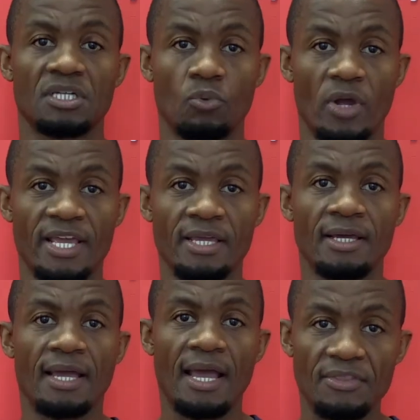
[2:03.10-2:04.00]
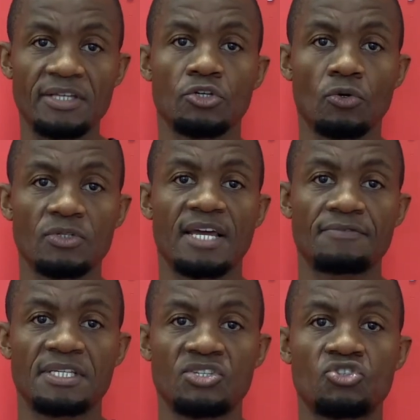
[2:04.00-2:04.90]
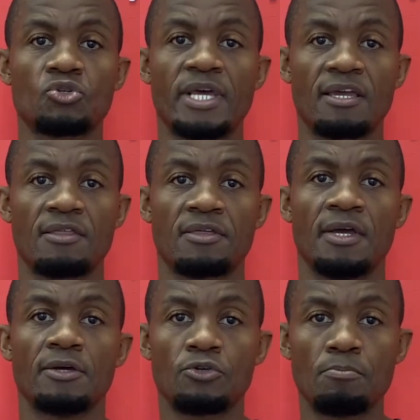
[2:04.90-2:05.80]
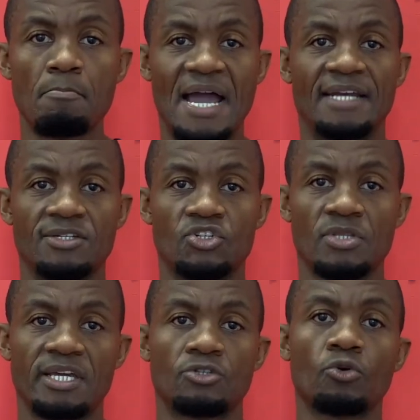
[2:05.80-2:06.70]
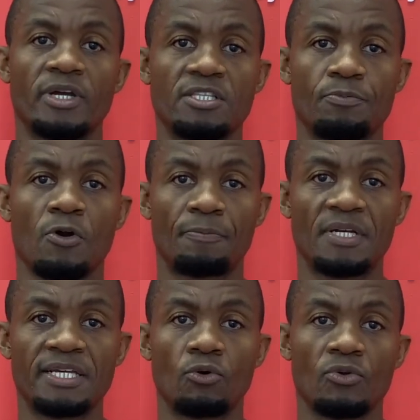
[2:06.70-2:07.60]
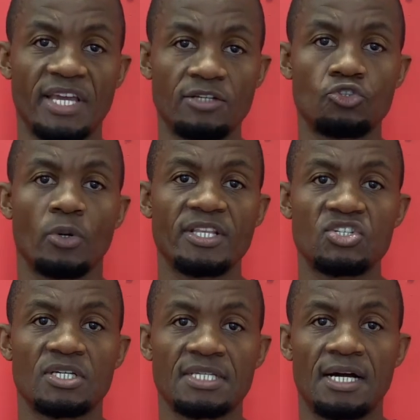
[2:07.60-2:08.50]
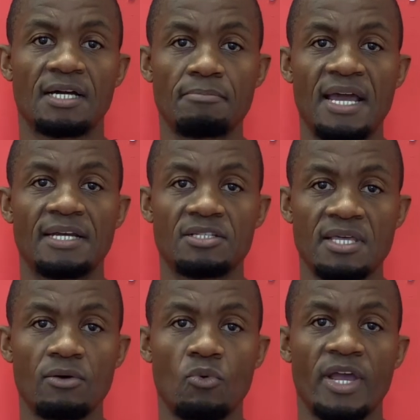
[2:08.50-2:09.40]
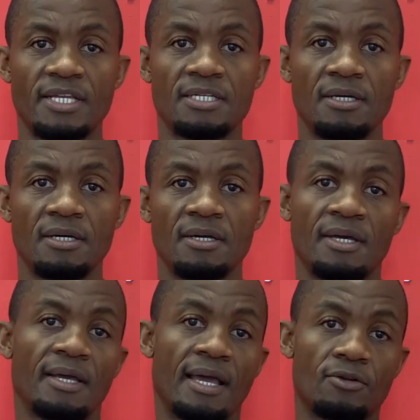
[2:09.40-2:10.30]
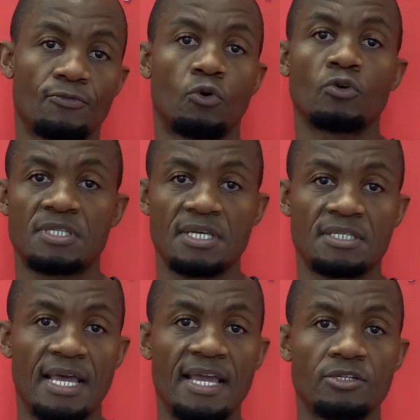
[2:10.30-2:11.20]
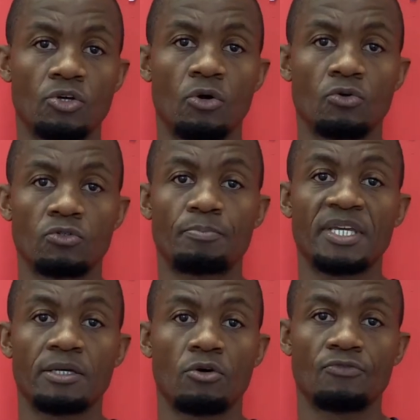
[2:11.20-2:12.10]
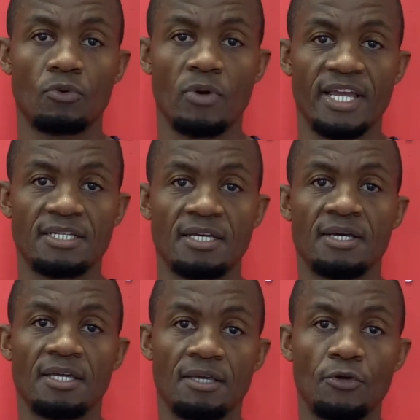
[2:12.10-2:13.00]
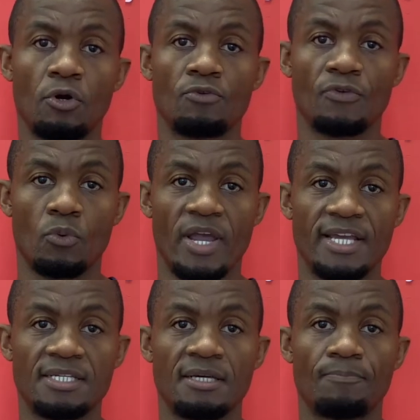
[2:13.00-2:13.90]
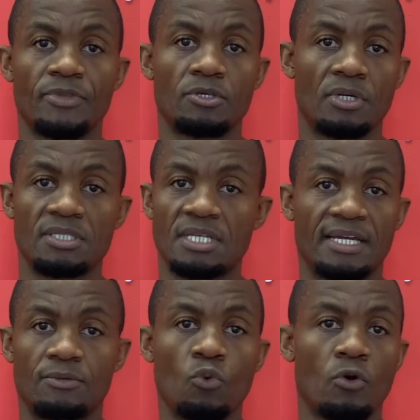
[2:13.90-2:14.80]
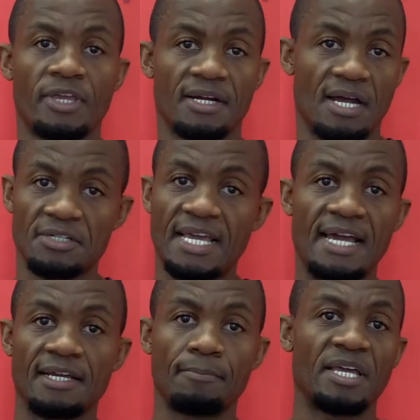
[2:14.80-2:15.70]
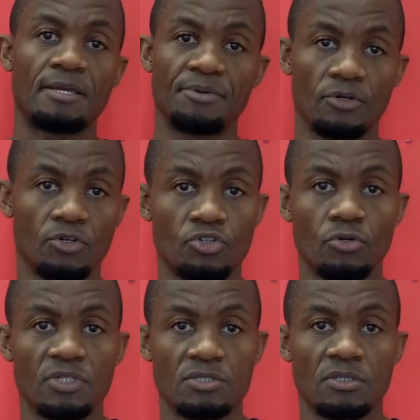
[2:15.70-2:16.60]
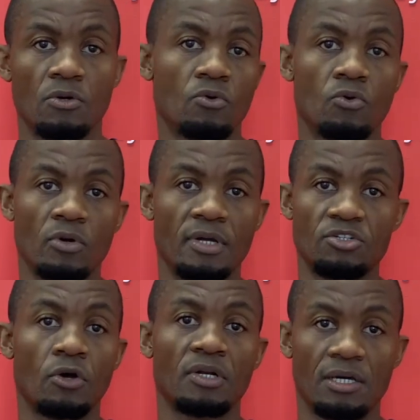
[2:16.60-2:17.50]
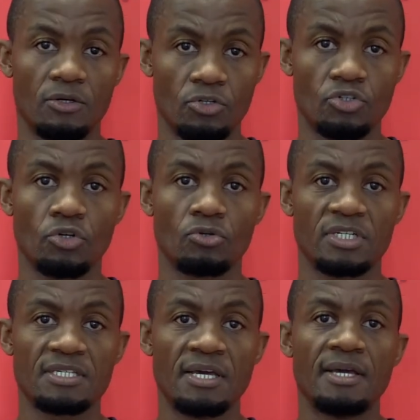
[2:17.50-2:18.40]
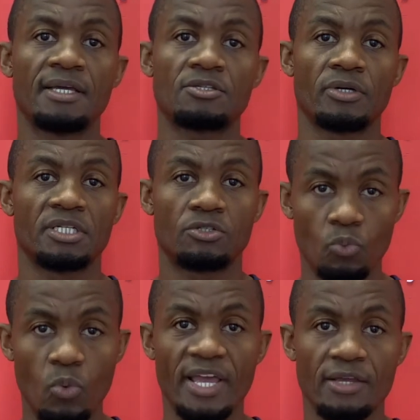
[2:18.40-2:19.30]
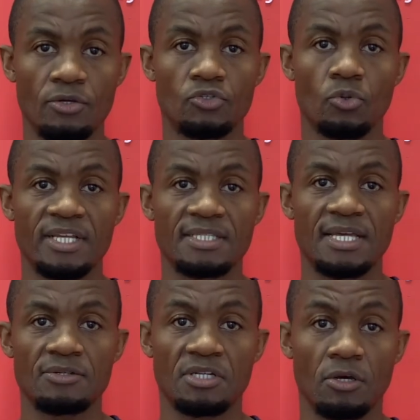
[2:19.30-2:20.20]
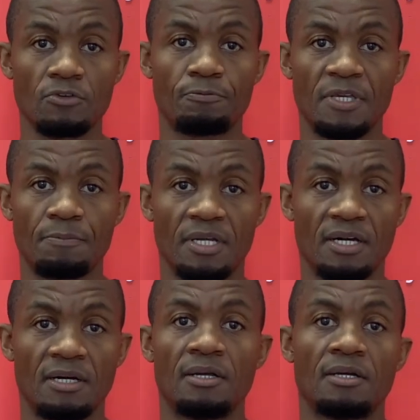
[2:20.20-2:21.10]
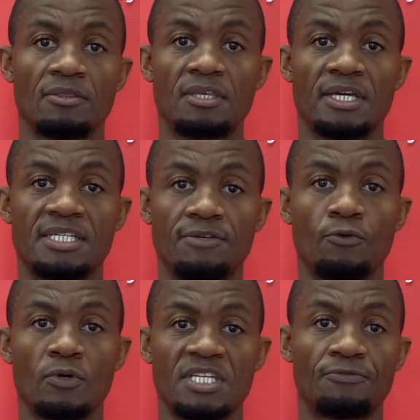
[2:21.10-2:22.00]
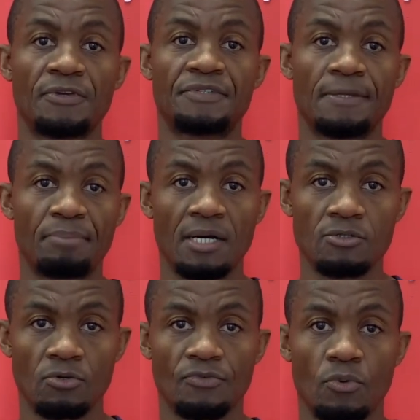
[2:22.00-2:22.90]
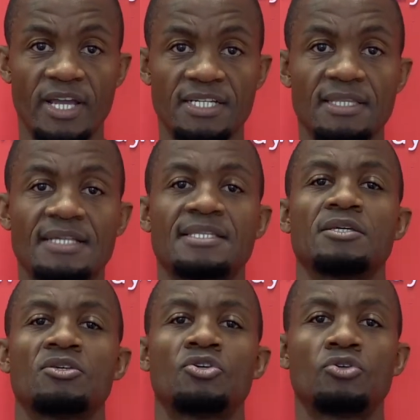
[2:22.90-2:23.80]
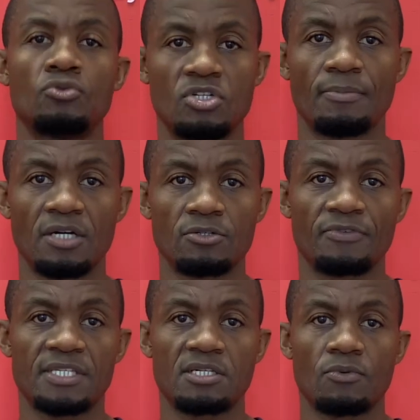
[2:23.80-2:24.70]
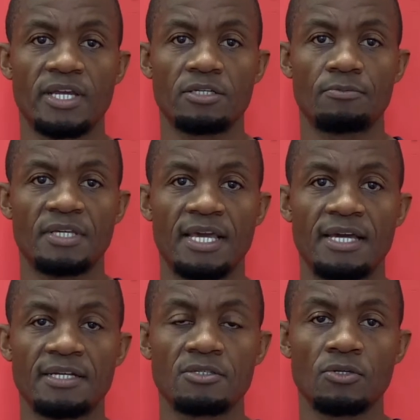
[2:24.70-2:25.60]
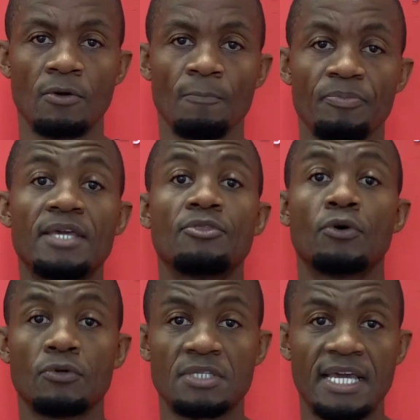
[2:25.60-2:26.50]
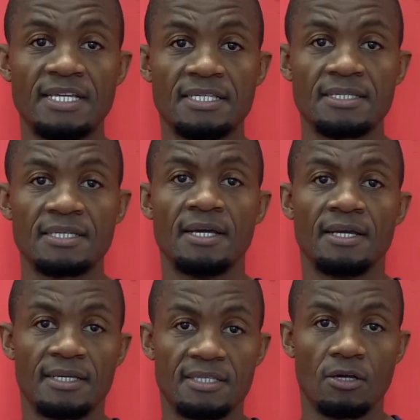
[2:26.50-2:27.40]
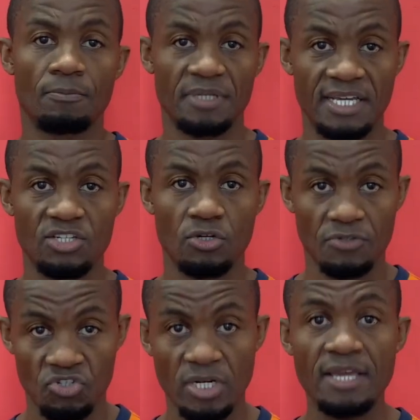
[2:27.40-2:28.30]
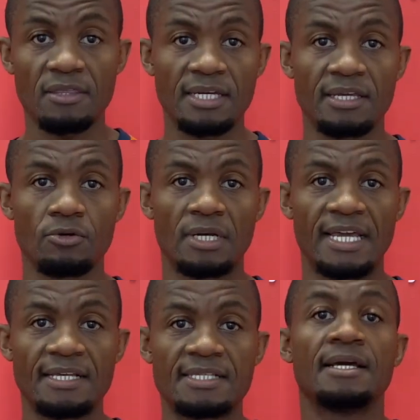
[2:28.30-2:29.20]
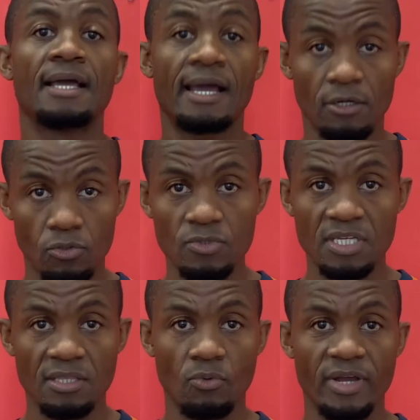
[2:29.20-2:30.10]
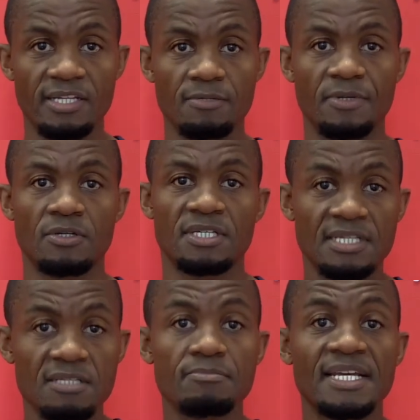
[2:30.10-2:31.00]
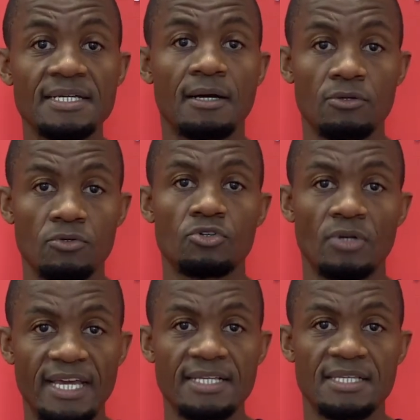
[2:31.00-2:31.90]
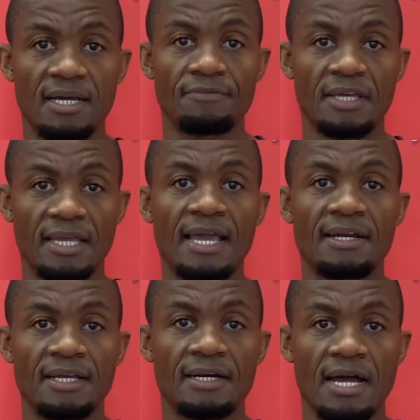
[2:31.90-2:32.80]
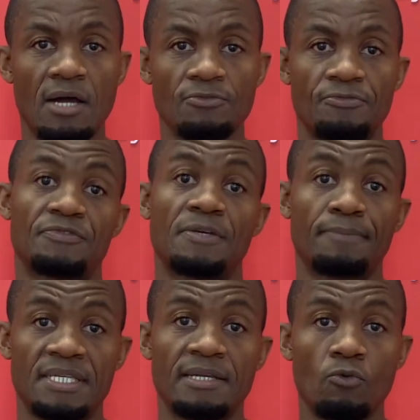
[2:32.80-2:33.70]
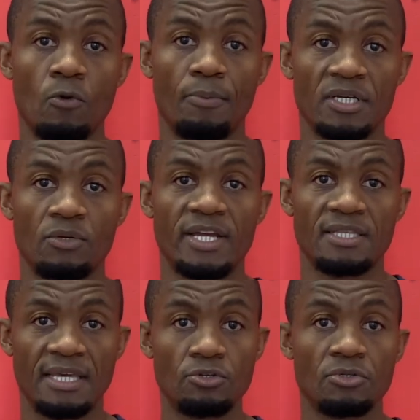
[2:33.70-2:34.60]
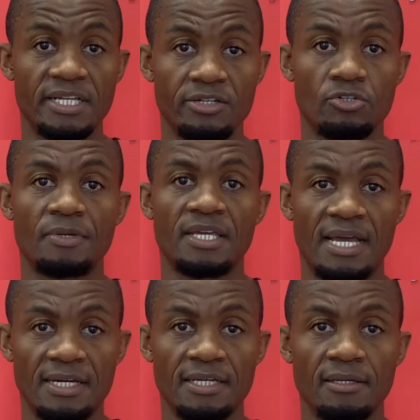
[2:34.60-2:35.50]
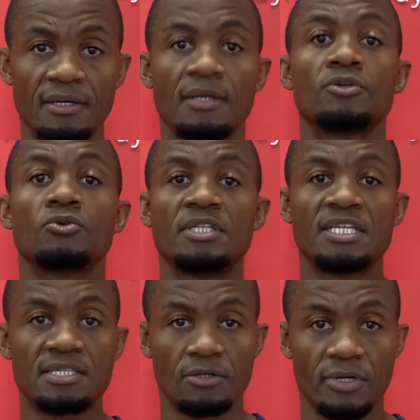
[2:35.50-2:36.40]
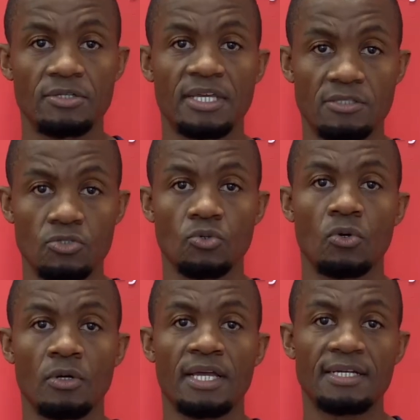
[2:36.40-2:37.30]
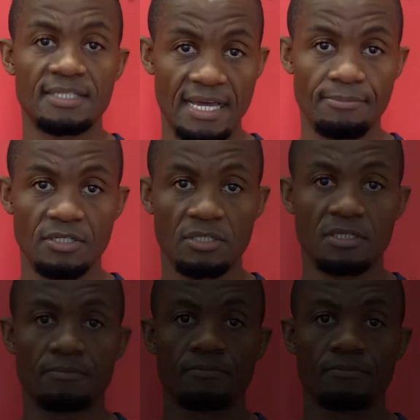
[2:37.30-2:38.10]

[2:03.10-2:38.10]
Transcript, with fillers: away and they don't have the strength to manage their joints properly, or their joints just can't manage their weight. And of course, there's the age old being overweight. If you're overweight, it's like walking around carrying a baby on your shoulders or a toddler on your shoulders. It's going to wear your joints out. A lot of people are 30, 40, 50 pounds overweight, and that's a huge amount of extra weight to be carrying. So, in those cases, it's a combination of strengthening your legs and losing the weight because it doesn't matter how good your legs are. If they're carrying around 50% more body weight than you really should be carrying, your knees are going to get sore and damaged.